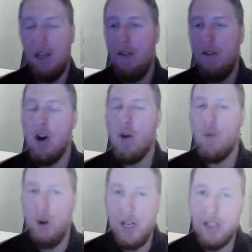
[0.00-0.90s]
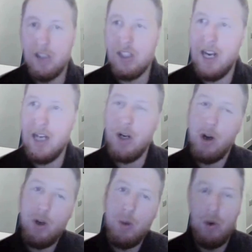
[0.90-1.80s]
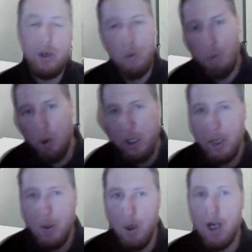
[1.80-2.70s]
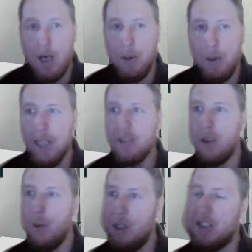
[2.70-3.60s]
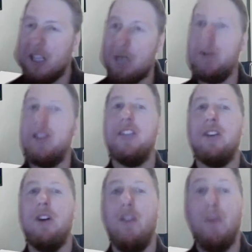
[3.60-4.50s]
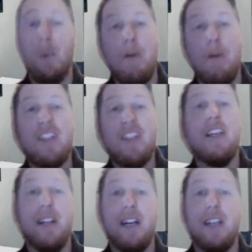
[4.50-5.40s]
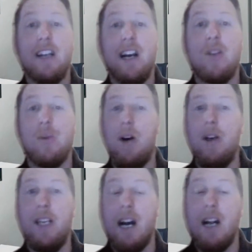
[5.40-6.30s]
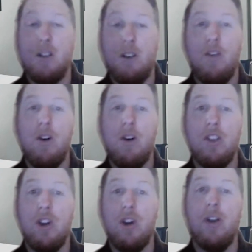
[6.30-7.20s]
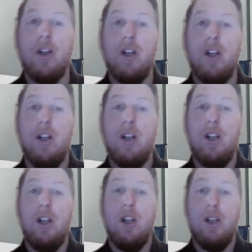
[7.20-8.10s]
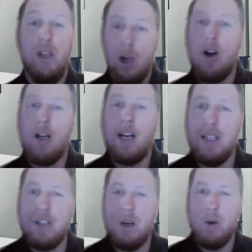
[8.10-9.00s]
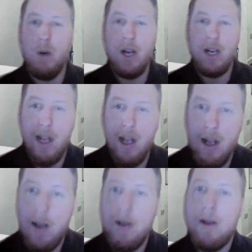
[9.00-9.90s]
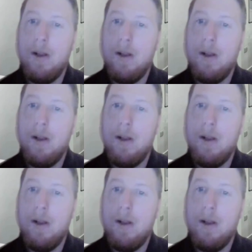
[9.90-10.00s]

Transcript: if you're running a site or you're running a workplace, the risk assessment needs to cover people visiting that site as well. You can't just focus on your guys that work there.